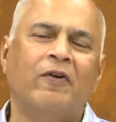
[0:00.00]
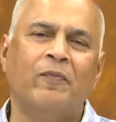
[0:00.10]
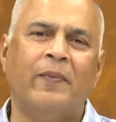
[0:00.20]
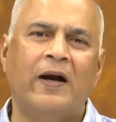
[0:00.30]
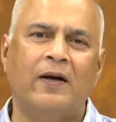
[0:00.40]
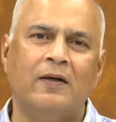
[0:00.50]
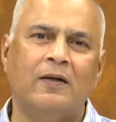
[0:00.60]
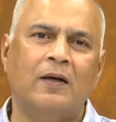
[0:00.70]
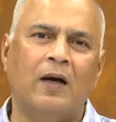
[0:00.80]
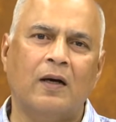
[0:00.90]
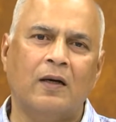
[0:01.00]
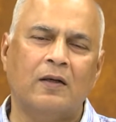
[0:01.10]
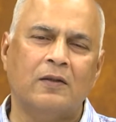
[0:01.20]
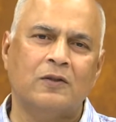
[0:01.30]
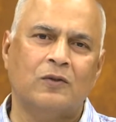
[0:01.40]
pattern
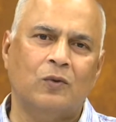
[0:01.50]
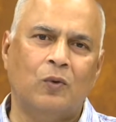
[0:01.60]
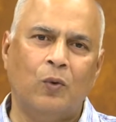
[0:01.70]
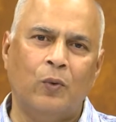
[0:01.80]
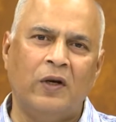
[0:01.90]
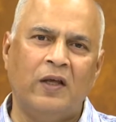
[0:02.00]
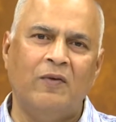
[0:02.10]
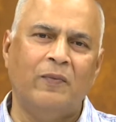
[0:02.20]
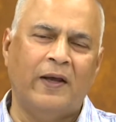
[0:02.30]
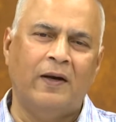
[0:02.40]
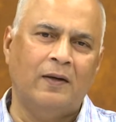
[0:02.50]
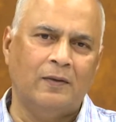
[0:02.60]
occurs only when